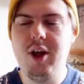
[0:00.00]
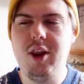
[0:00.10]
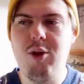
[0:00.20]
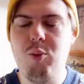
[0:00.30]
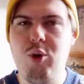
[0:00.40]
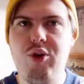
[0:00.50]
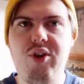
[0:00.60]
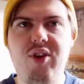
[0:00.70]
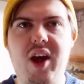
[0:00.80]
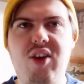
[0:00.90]
in the
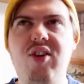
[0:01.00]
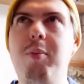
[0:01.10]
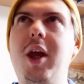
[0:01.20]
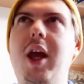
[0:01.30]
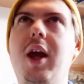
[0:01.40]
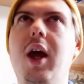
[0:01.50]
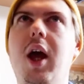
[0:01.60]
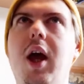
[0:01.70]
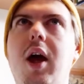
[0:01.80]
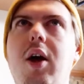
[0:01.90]
woods as I speak.
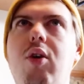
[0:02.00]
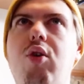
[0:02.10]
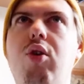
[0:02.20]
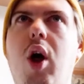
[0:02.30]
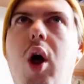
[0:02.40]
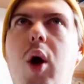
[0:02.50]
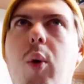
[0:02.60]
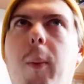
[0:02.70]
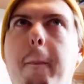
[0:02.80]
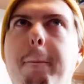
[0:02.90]

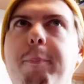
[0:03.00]
So